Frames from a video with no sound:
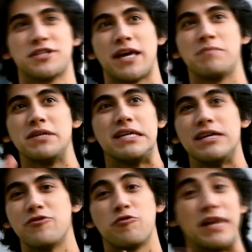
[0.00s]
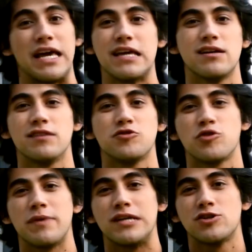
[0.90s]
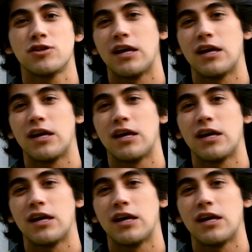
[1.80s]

can be either related to your major,